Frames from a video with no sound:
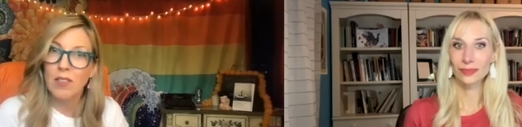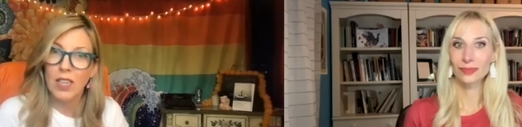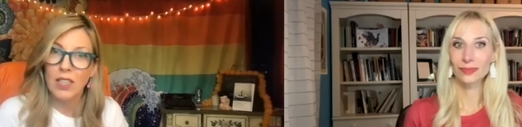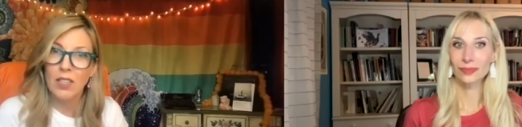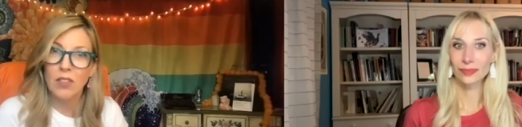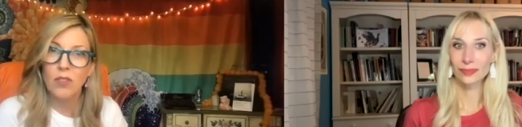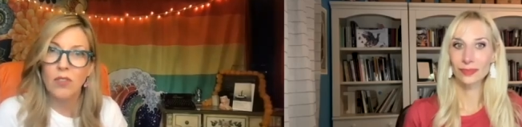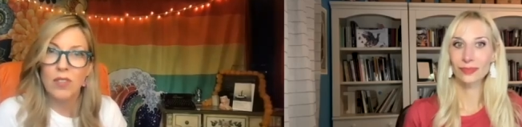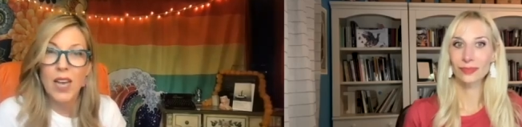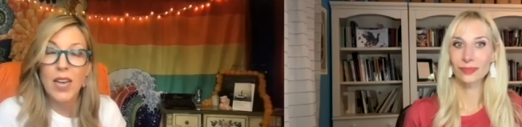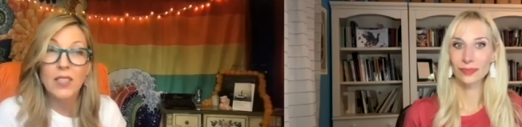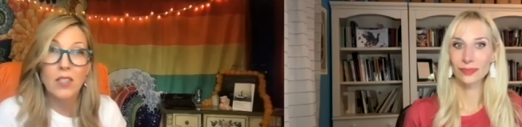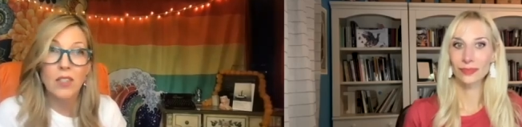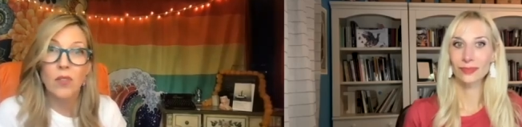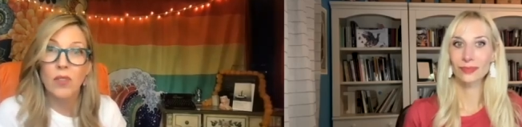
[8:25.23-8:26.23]
Speaker 1: Like you
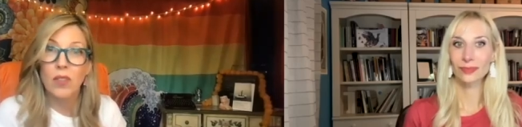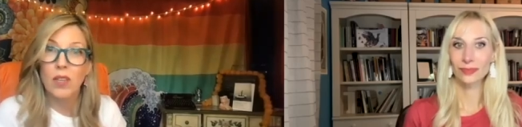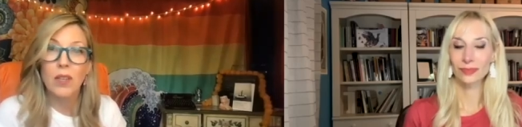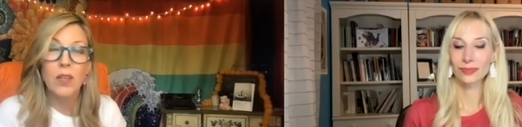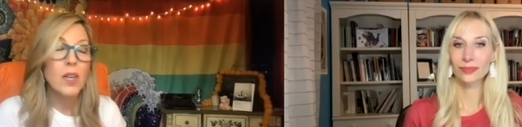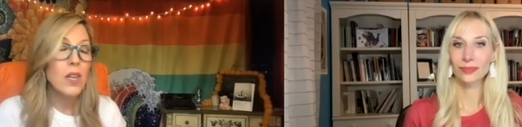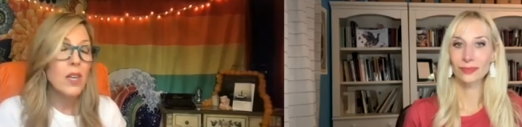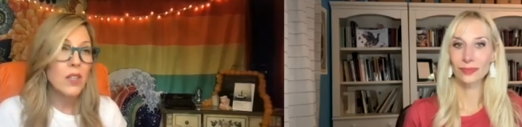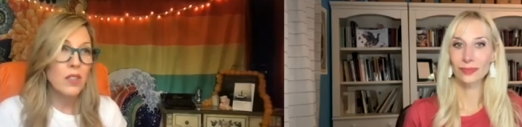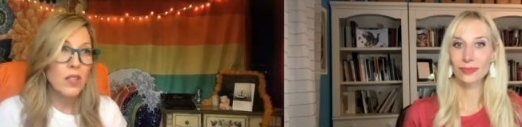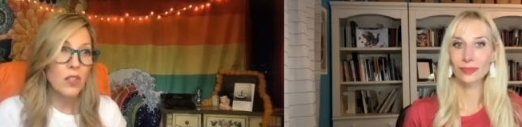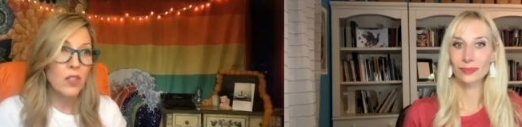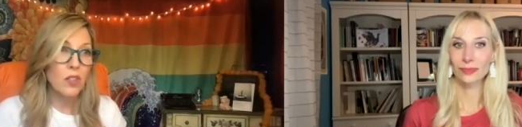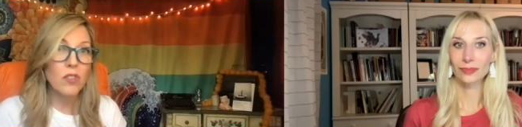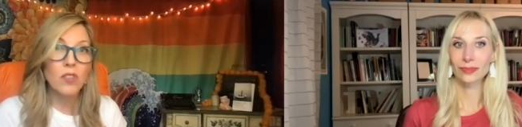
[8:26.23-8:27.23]
said, you know, the the
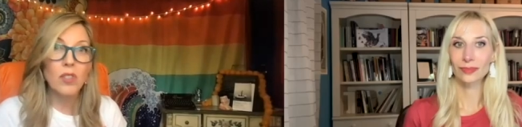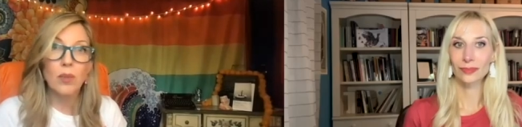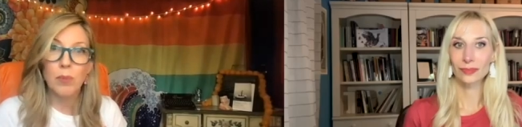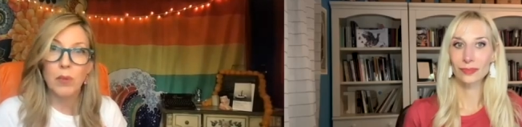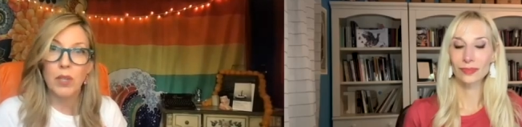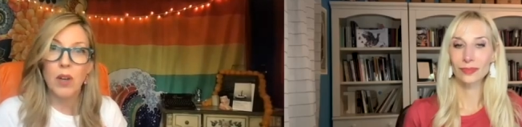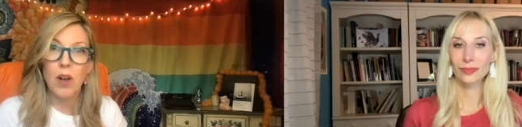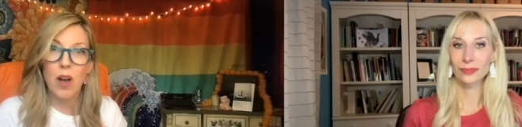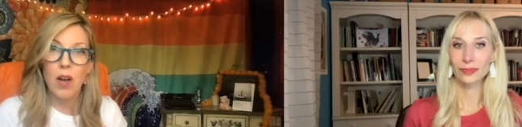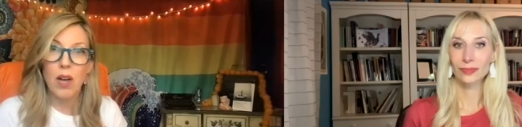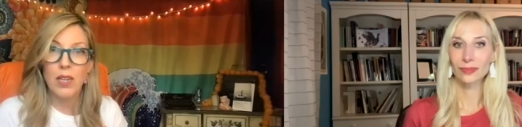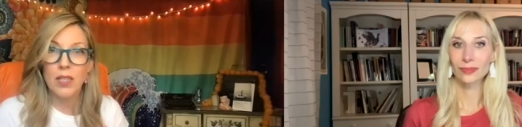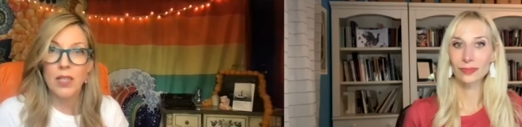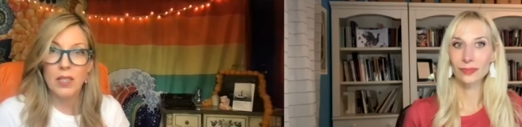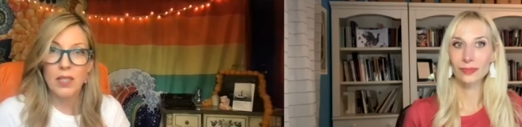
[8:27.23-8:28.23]
nursing book
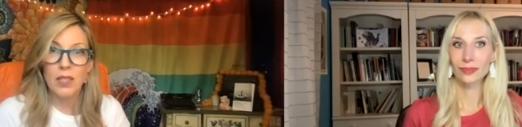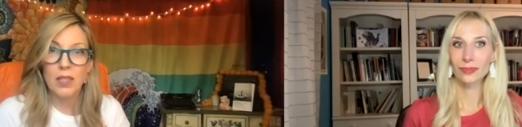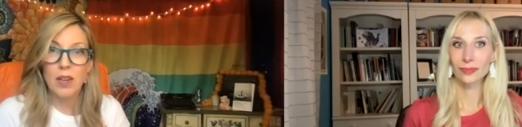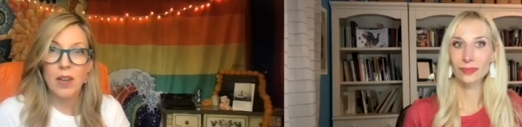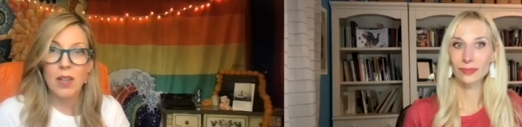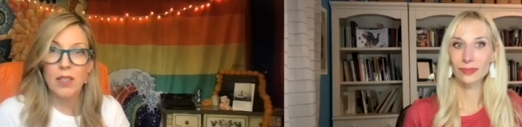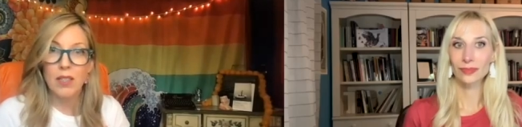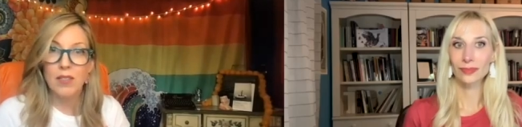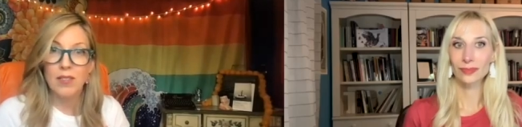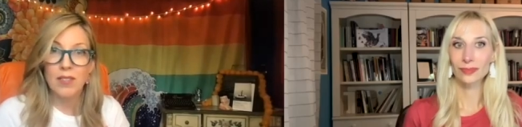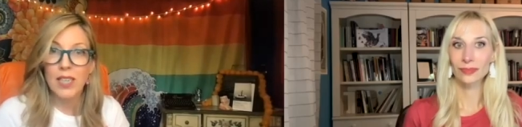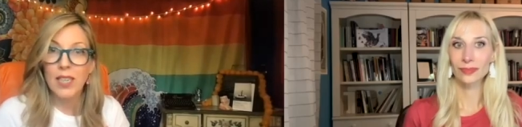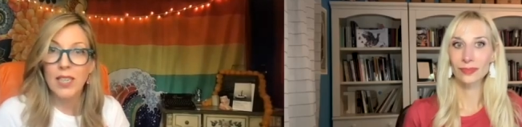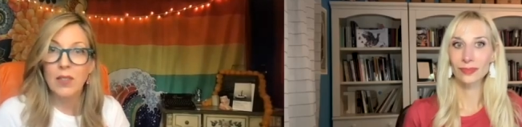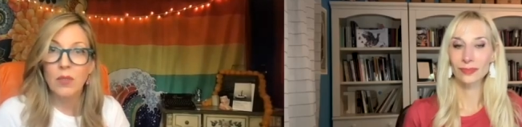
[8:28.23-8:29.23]
on on the
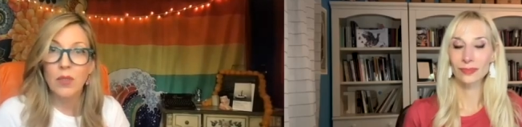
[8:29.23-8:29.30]
seat.